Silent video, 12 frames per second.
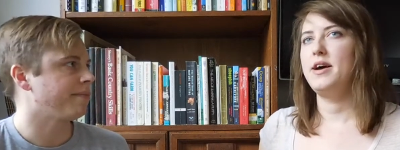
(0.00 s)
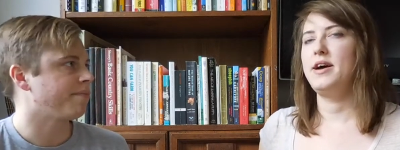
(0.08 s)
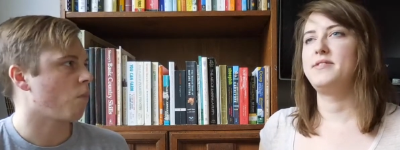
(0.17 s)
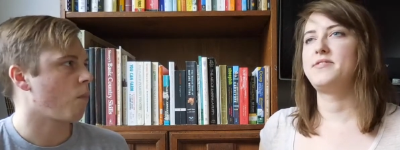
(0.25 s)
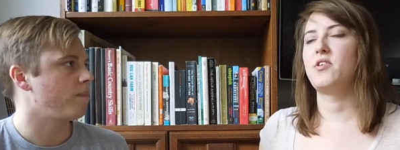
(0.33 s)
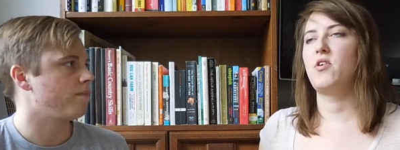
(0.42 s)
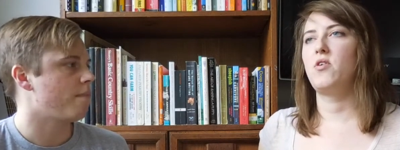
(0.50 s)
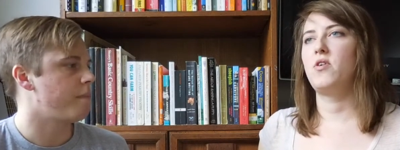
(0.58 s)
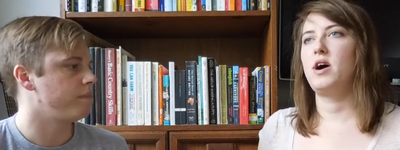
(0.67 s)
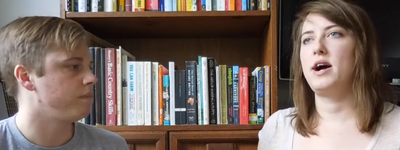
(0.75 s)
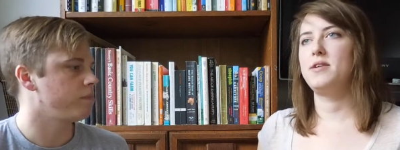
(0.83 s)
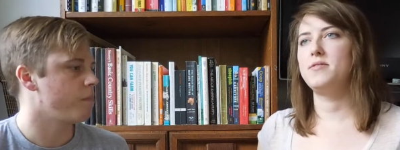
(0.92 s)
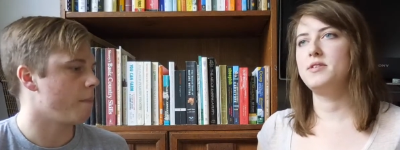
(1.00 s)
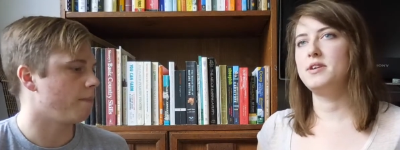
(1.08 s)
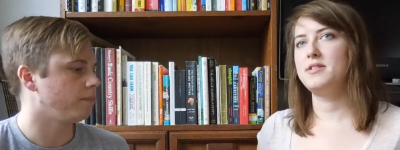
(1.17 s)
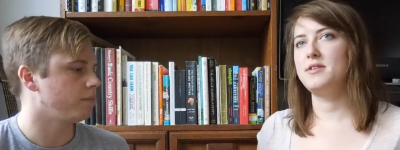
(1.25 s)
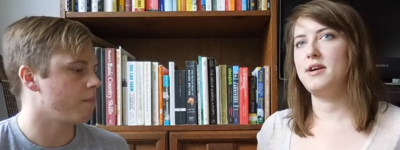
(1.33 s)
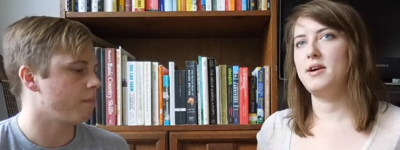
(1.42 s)
Speaker 1: And so I don't
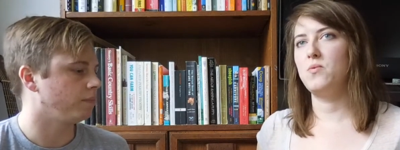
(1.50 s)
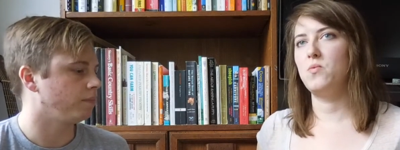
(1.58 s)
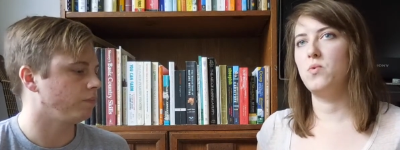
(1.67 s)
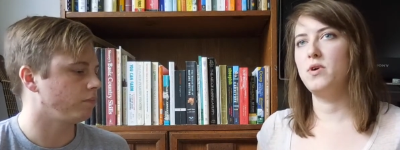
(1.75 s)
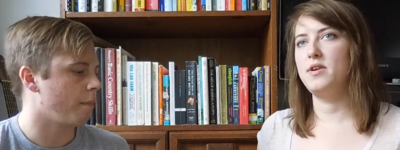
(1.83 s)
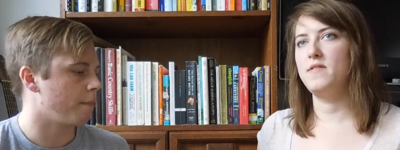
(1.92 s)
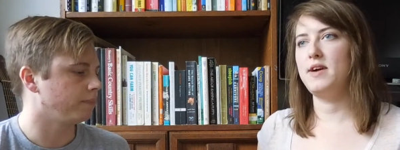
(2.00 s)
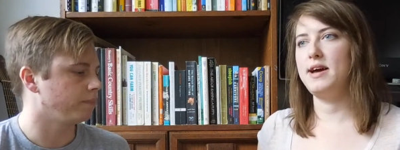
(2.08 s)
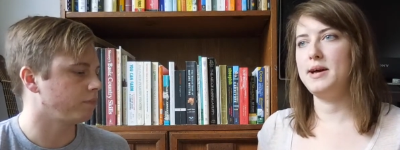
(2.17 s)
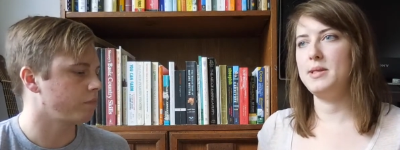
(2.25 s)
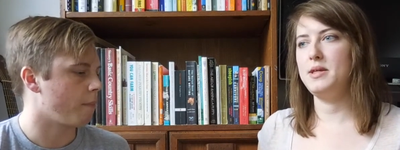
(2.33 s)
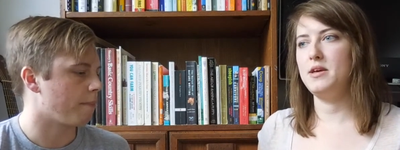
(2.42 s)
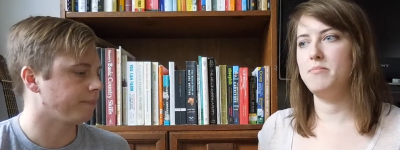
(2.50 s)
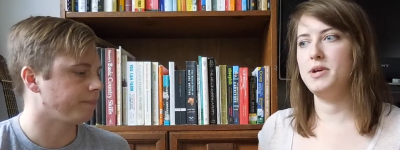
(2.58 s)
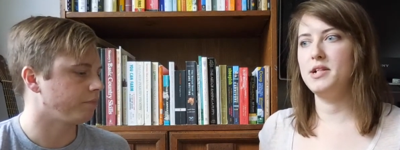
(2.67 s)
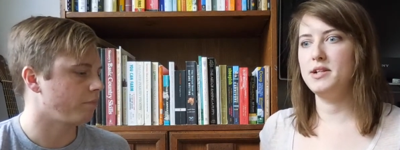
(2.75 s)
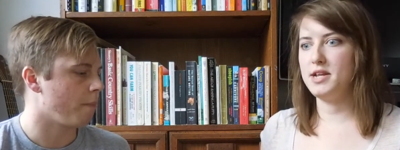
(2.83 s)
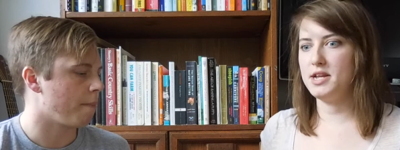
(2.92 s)
think that I would have had the
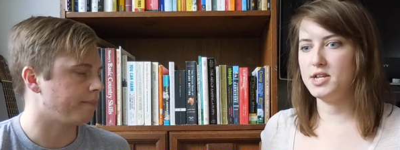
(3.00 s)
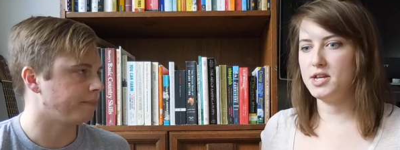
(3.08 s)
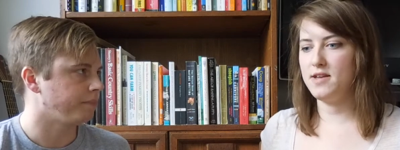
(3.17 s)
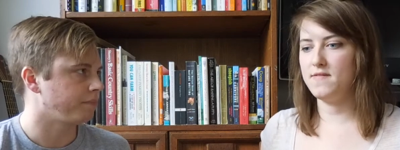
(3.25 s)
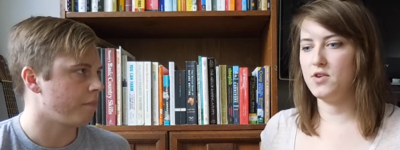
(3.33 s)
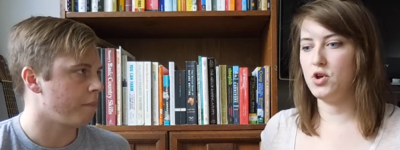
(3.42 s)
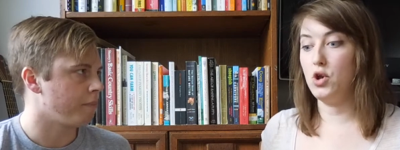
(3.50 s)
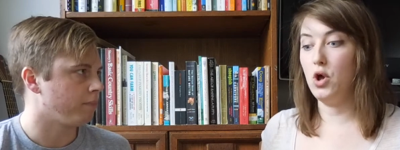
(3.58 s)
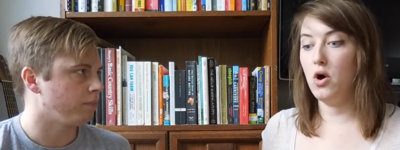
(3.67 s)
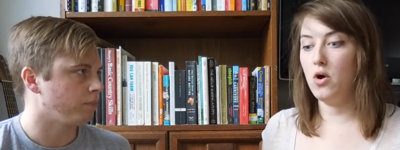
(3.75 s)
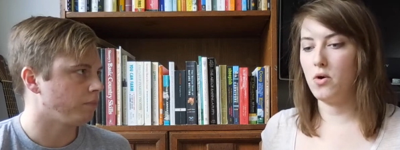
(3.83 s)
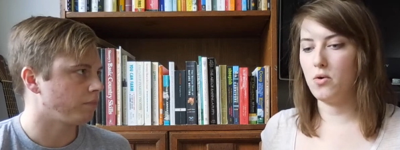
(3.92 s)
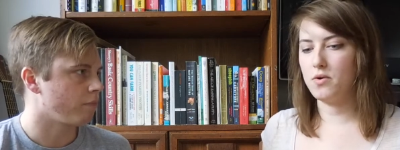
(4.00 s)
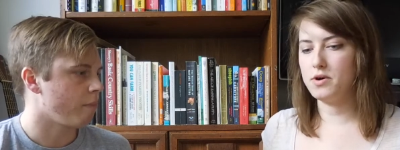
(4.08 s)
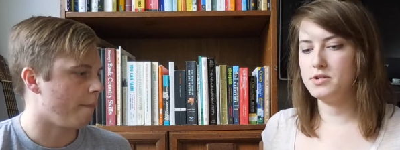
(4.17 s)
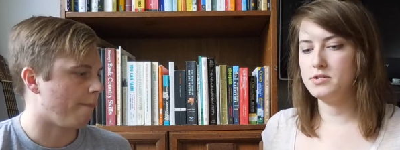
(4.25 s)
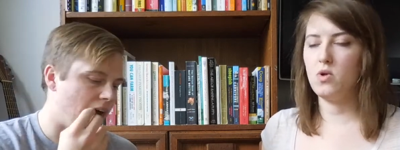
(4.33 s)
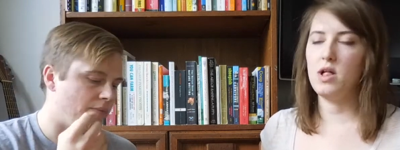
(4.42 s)
ability to even know
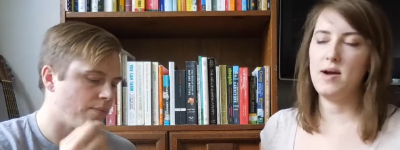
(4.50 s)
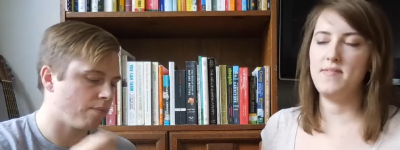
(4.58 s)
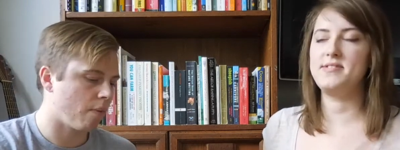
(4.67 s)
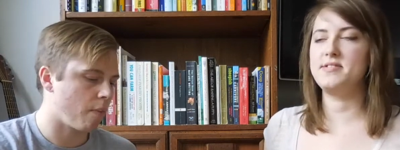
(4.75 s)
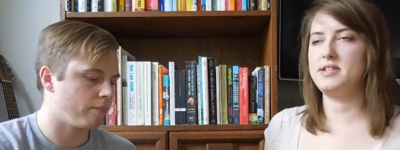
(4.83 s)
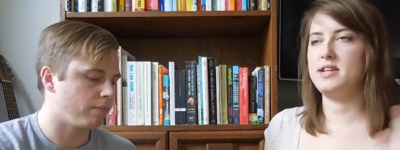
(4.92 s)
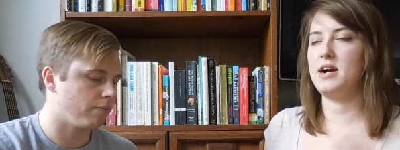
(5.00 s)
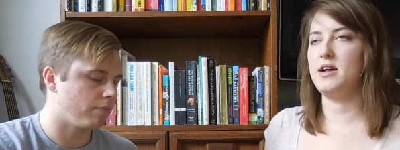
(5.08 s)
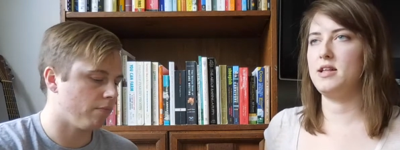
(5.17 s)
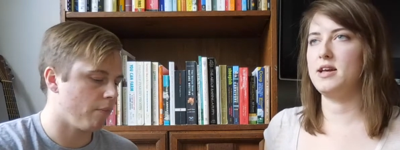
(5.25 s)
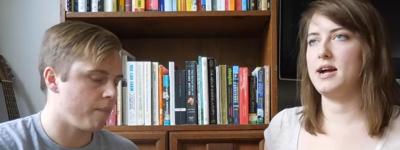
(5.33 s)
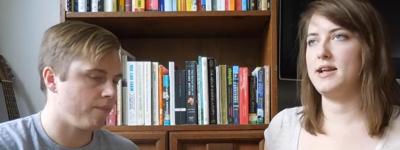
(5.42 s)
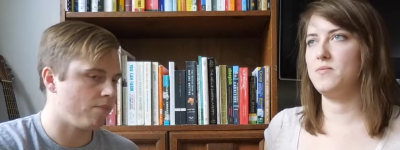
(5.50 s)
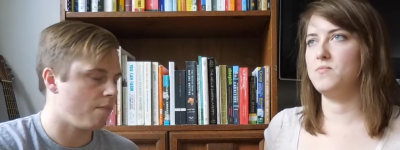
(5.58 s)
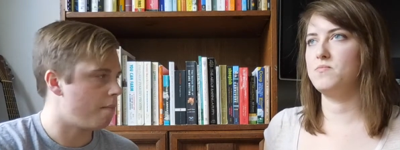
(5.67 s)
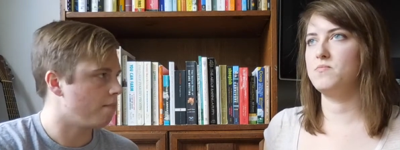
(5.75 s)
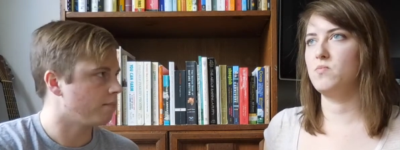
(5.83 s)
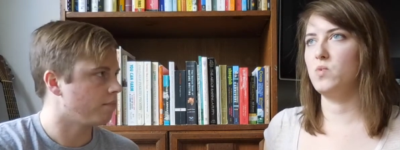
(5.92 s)
well, obviously not. Like, I
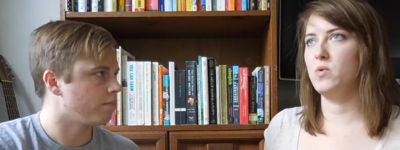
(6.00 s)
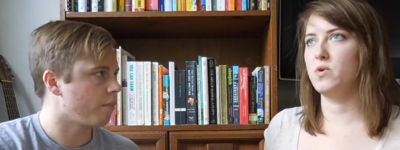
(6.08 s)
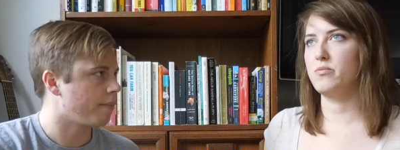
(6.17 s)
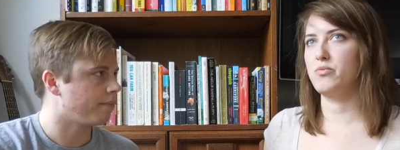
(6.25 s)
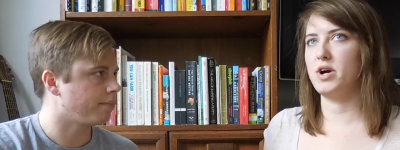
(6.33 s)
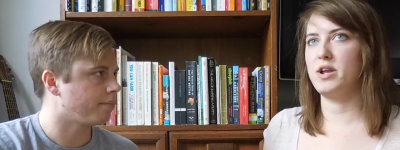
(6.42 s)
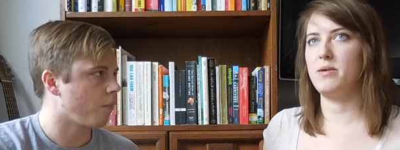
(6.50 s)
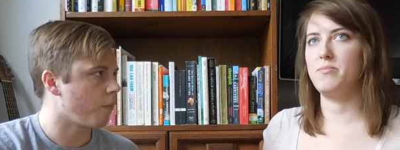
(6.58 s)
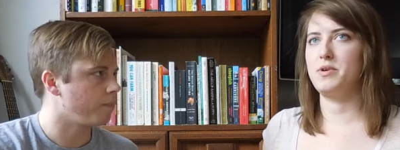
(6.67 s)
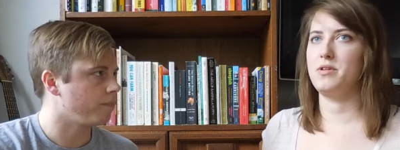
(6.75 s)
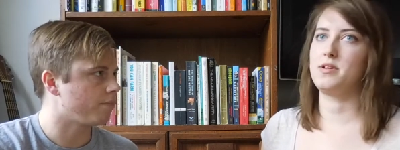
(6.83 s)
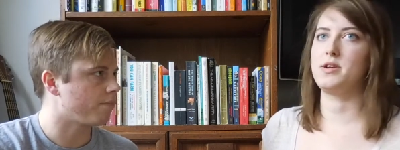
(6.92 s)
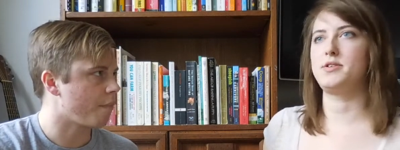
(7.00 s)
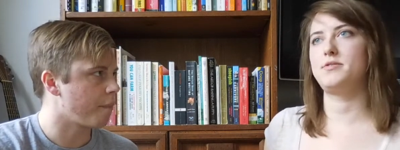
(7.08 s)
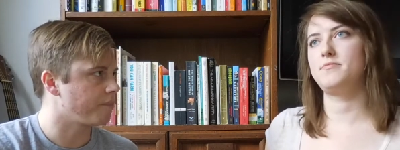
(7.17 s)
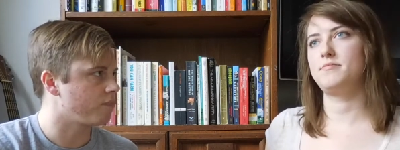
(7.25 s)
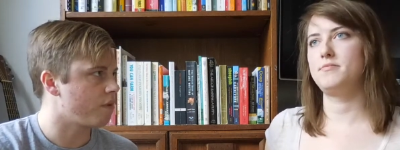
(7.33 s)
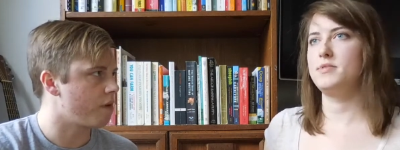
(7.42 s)
we weren't brought up being like,
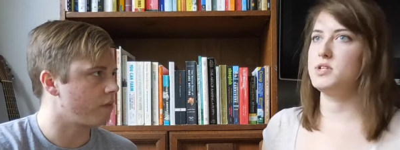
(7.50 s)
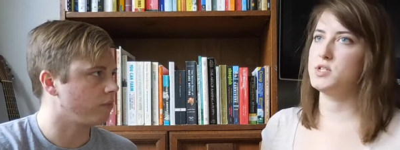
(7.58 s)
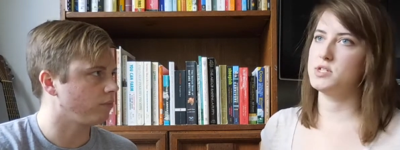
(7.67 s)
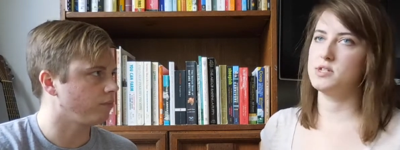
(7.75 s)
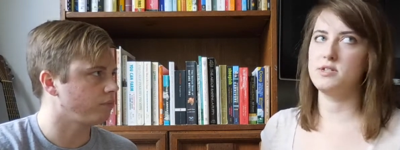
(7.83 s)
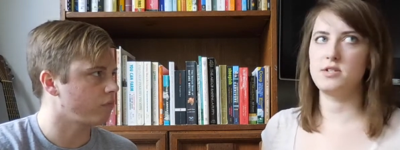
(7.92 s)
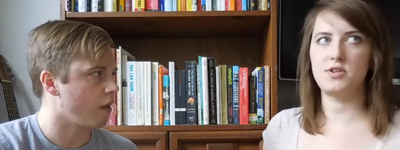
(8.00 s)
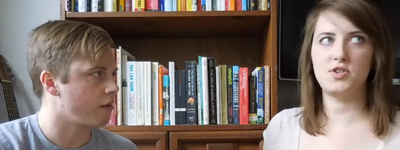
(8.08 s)
this is our